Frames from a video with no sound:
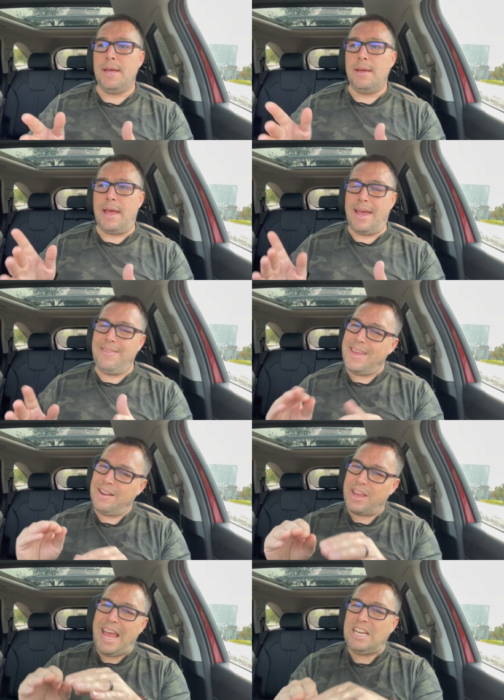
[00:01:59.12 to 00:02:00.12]
And then
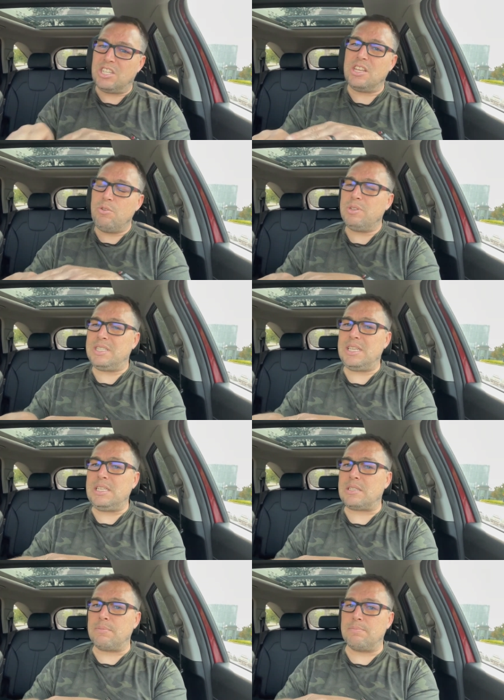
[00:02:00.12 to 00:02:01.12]
occasionally you would see
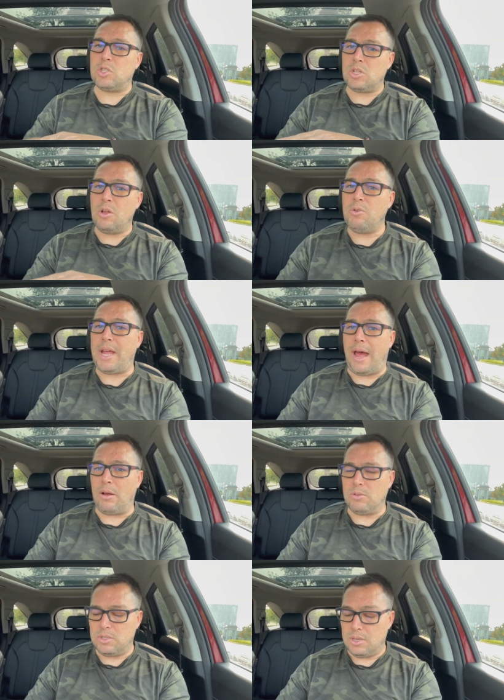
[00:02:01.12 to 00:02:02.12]
some
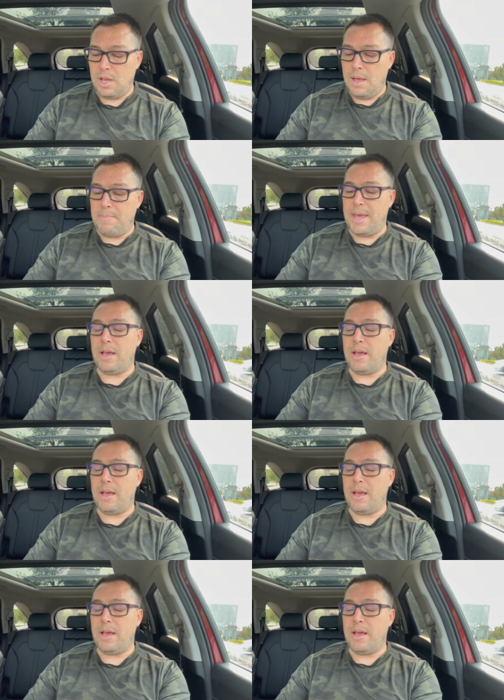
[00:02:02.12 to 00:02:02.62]
slowdowns being